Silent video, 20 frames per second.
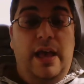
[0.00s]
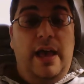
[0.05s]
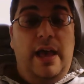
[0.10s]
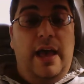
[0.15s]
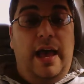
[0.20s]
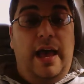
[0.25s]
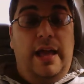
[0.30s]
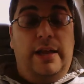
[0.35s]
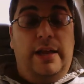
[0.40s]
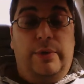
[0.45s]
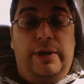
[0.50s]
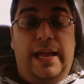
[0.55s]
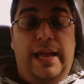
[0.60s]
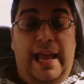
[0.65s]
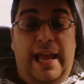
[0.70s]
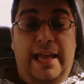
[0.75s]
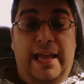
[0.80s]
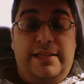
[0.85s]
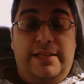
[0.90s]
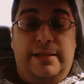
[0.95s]
And you want to
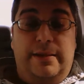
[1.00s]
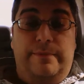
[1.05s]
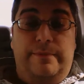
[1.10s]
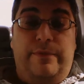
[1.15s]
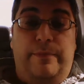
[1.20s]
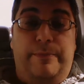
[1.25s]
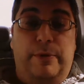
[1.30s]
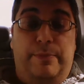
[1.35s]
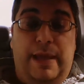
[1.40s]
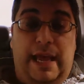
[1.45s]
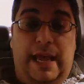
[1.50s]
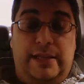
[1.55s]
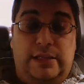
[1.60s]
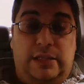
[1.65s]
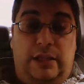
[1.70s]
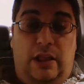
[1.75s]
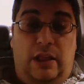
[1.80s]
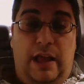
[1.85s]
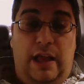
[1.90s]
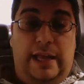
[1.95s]
ask them from your
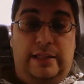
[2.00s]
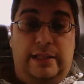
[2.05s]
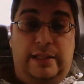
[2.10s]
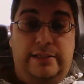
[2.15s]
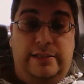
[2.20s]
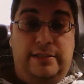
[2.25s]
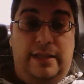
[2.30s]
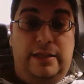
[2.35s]
past clients.